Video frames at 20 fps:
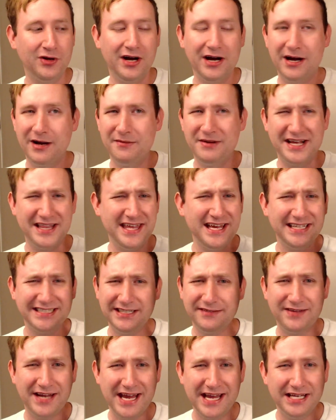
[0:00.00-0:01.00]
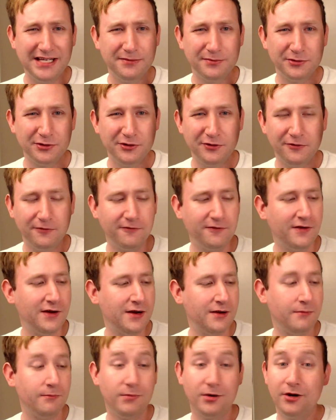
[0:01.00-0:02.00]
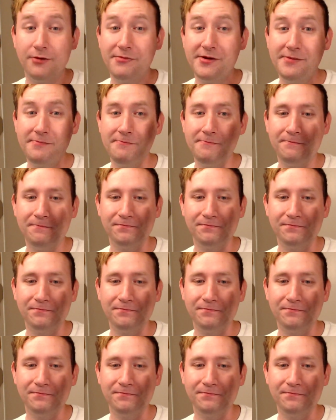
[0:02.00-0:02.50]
I think it's even 80 proof bourbon.